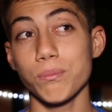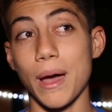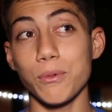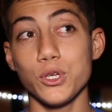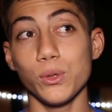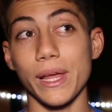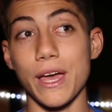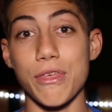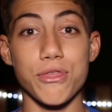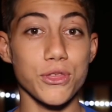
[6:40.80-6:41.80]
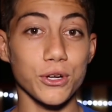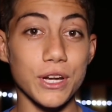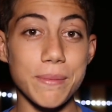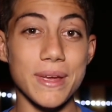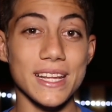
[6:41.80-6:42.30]
I would do like a
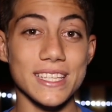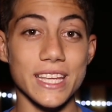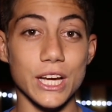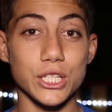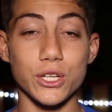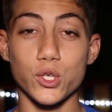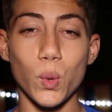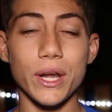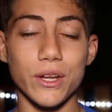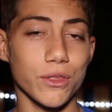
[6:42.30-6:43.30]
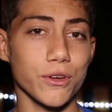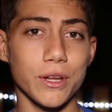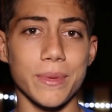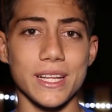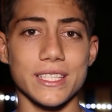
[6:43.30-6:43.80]
30-minute session, 20 to
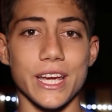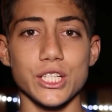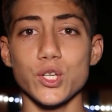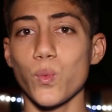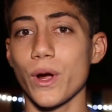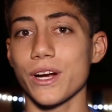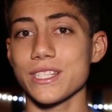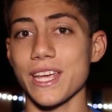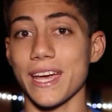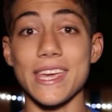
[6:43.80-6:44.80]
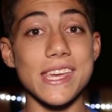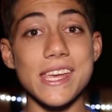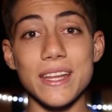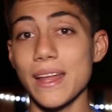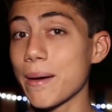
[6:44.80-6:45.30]
30-minute session where it's like a
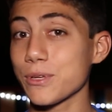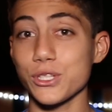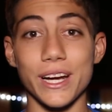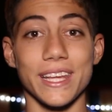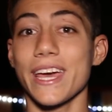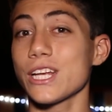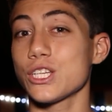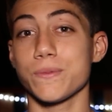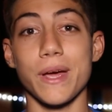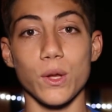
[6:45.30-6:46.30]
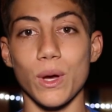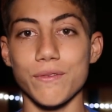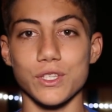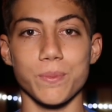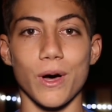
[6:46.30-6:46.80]
heat. I'm trying to catch as many
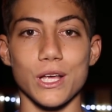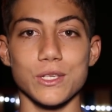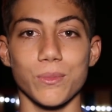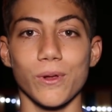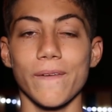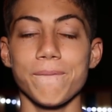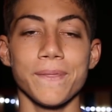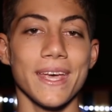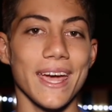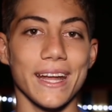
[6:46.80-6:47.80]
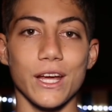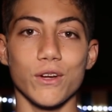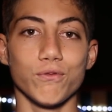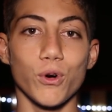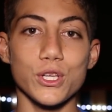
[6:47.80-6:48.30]
waves as possible, and I
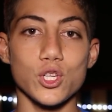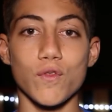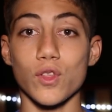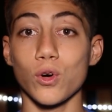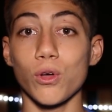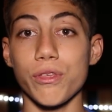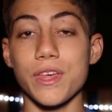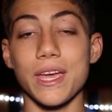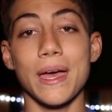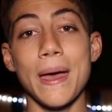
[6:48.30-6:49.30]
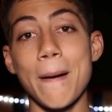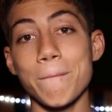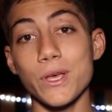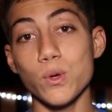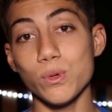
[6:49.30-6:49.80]
could voice over the whole thing,
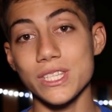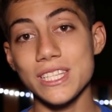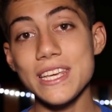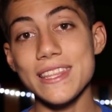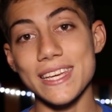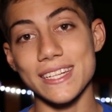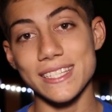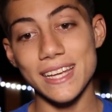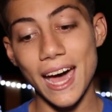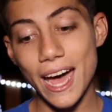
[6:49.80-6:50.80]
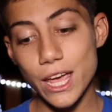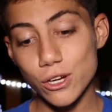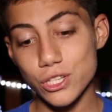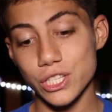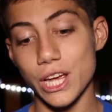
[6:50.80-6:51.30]
but you would see the
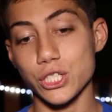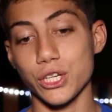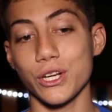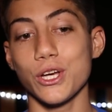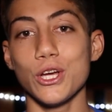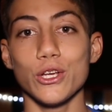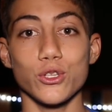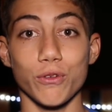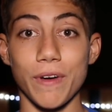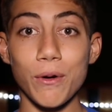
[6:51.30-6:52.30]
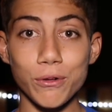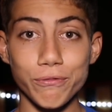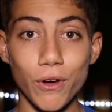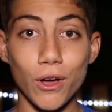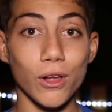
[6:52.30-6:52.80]
entire session. So if I were to
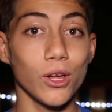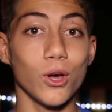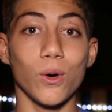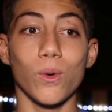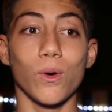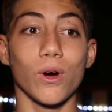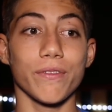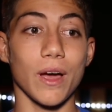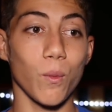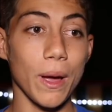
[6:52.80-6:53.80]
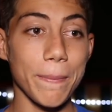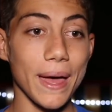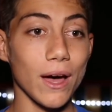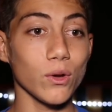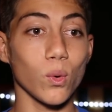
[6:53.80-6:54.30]
fall, or if I wipe
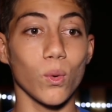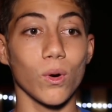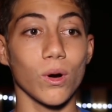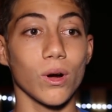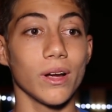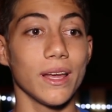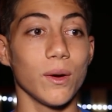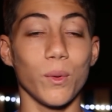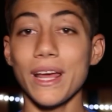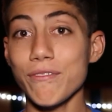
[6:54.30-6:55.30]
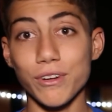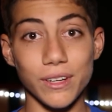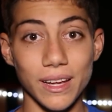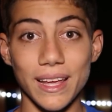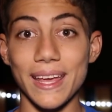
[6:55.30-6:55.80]
out, or
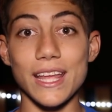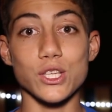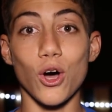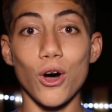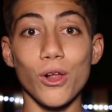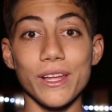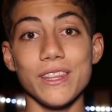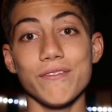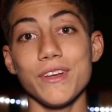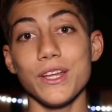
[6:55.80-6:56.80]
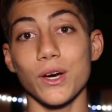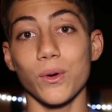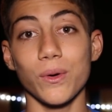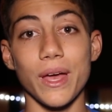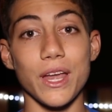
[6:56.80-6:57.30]
whatever, it's all in the
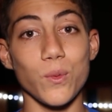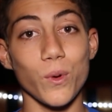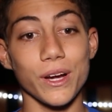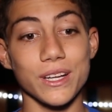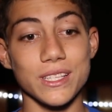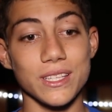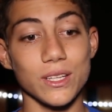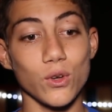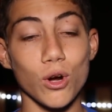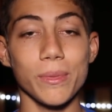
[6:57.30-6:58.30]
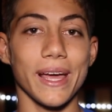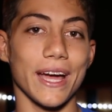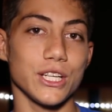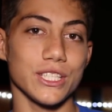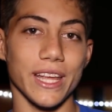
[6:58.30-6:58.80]
video. And whereas normally
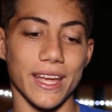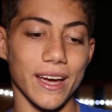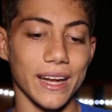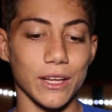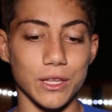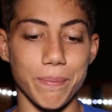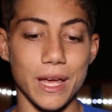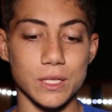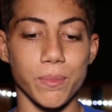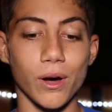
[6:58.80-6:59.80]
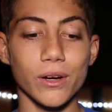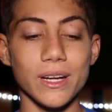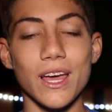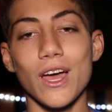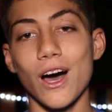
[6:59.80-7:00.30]
I just like cut out the best part,
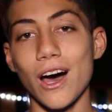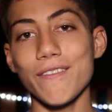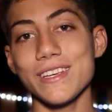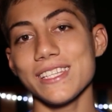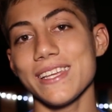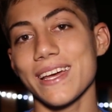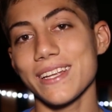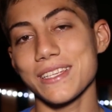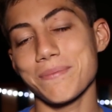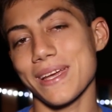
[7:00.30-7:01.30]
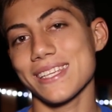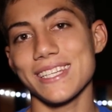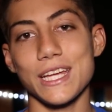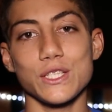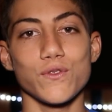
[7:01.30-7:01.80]
obviously that doesn't make
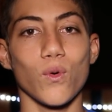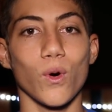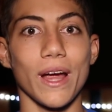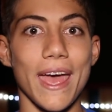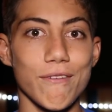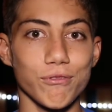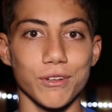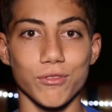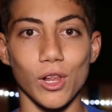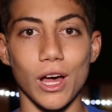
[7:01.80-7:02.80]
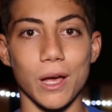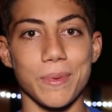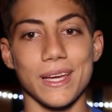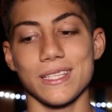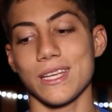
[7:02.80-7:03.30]
sense for every vlog
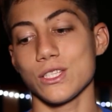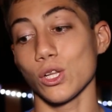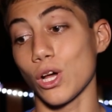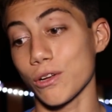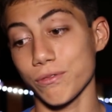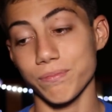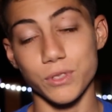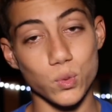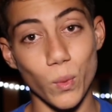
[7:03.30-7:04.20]
because that's a lot of just